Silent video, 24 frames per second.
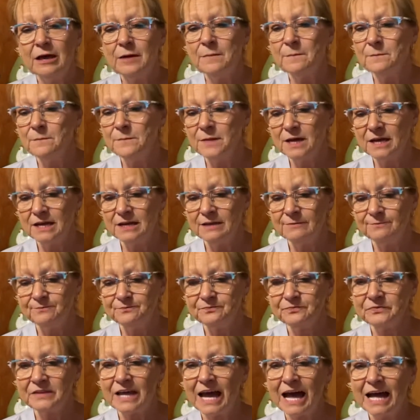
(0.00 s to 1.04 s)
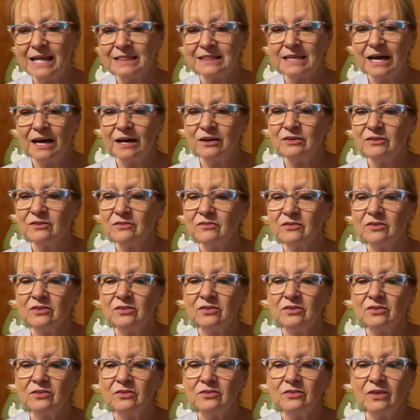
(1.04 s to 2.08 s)
But I thought,
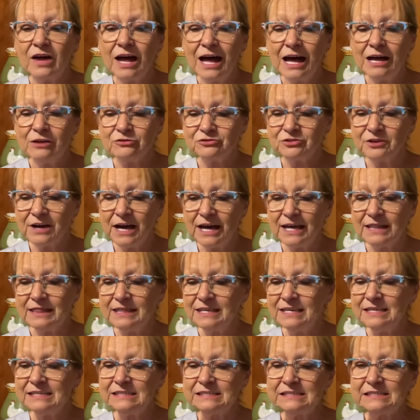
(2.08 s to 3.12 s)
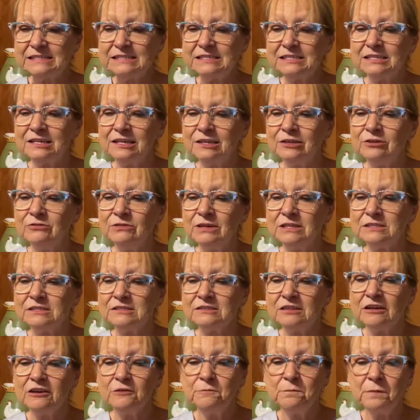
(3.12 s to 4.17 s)
I'll try this too. It's
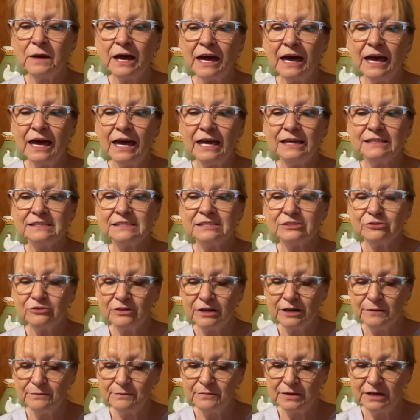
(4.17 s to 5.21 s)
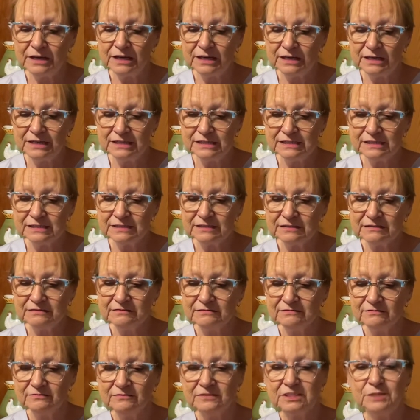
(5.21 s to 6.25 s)
two packs, scrub buddies,
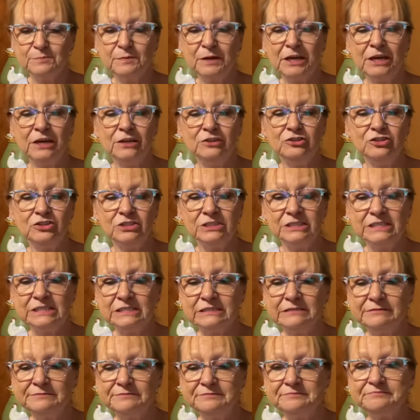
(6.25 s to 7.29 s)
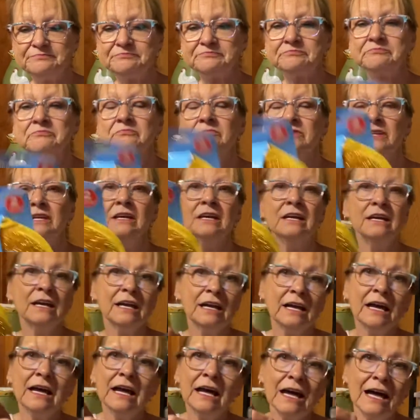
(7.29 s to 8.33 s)
sponges.
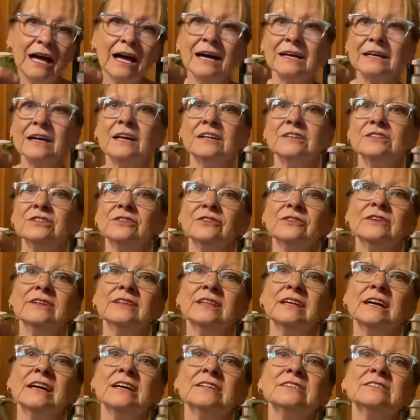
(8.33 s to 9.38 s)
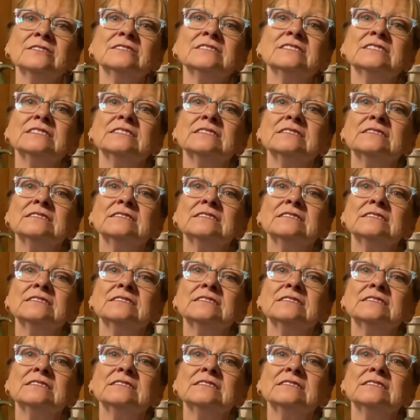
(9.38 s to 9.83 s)
I got two of those.